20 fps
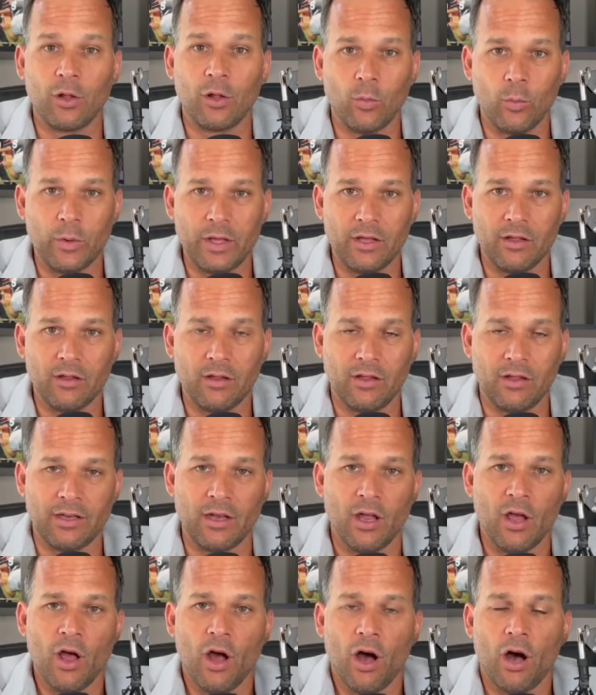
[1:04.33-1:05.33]
wheel and
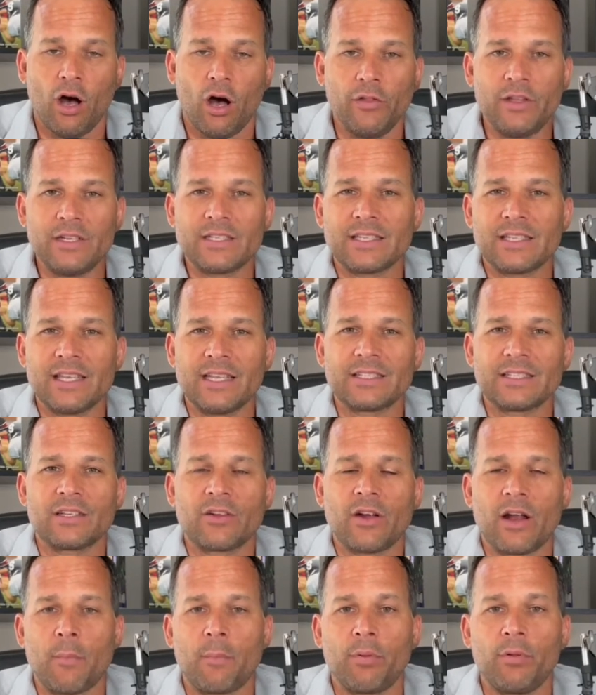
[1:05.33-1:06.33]
all these things to
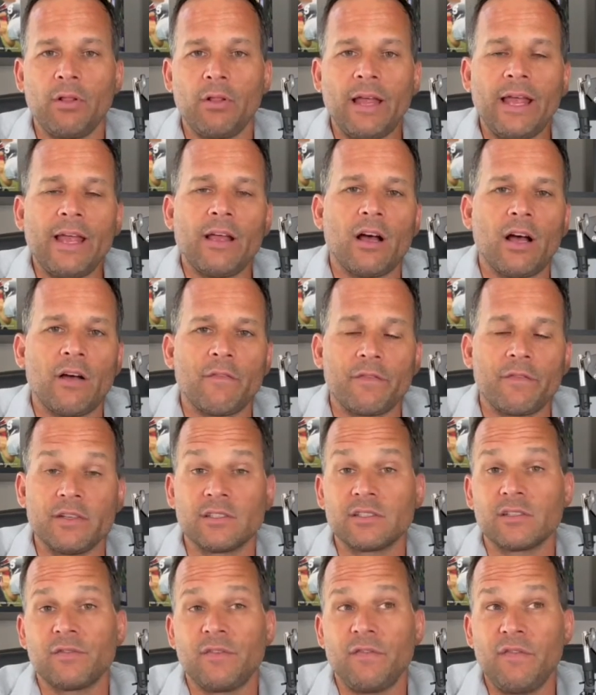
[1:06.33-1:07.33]
try to play off
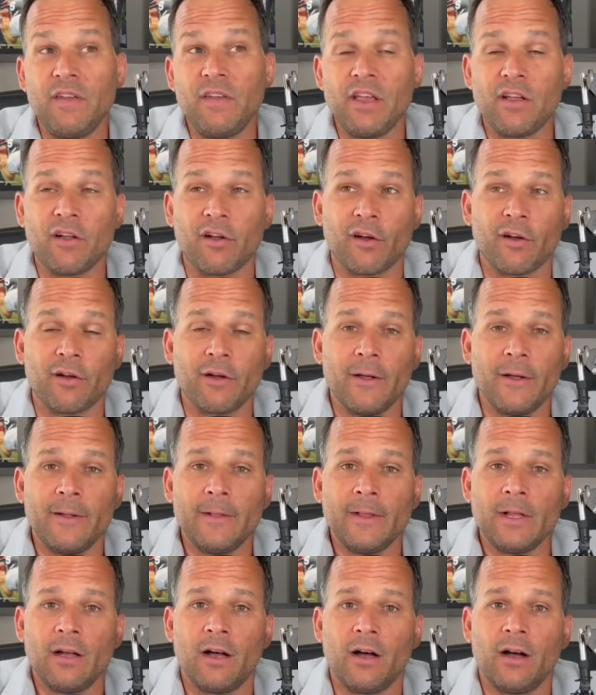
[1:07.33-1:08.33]
this fear
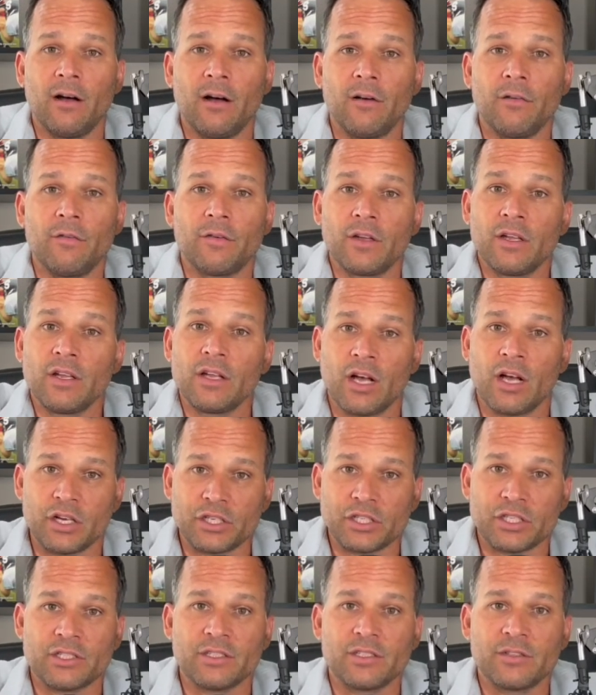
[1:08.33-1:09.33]
of
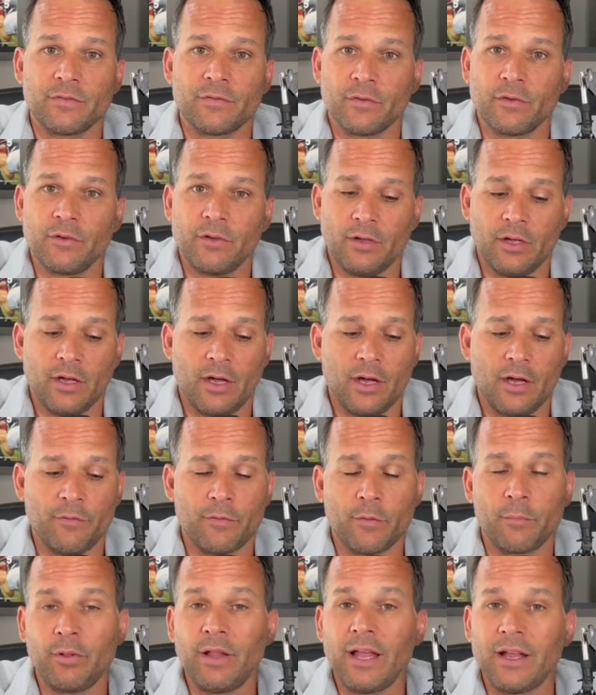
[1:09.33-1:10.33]
concussions
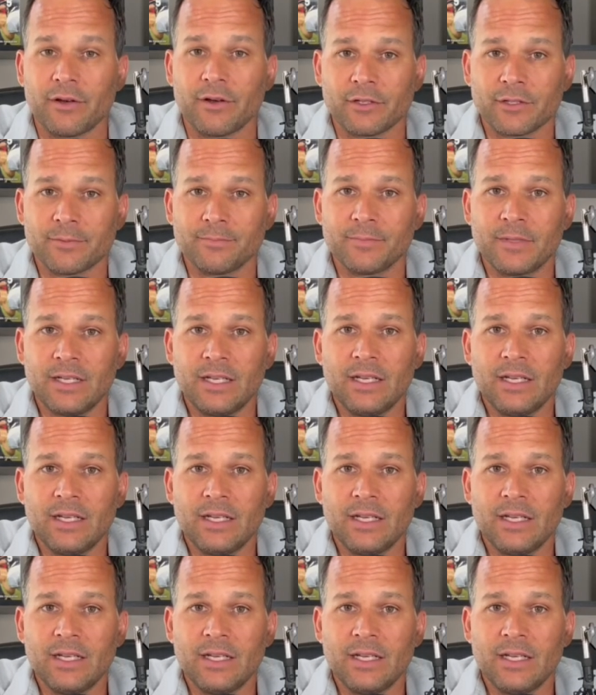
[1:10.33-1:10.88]
for players.